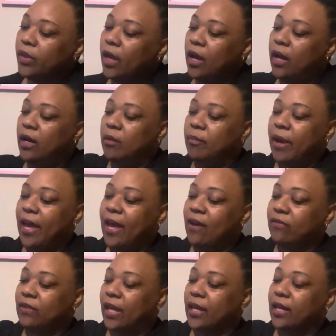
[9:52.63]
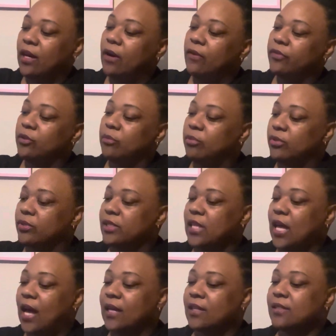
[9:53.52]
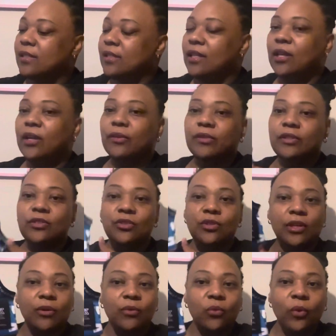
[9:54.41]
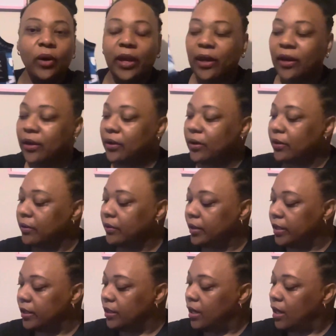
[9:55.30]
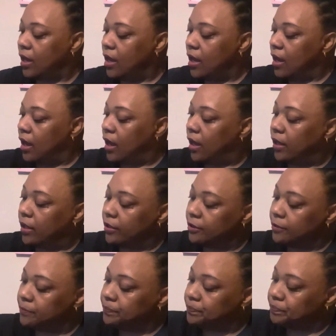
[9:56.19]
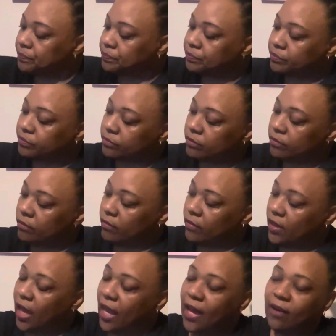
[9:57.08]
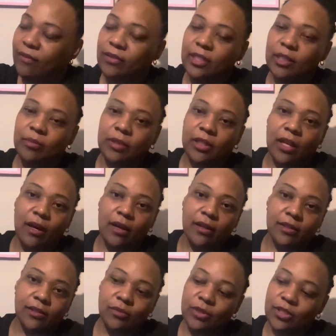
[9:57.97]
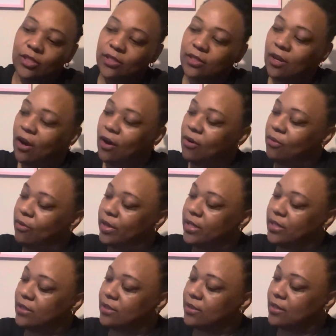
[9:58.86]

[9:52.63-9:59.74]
I have like comfortable socks in here that you can wear, and I have lip gloss, which is always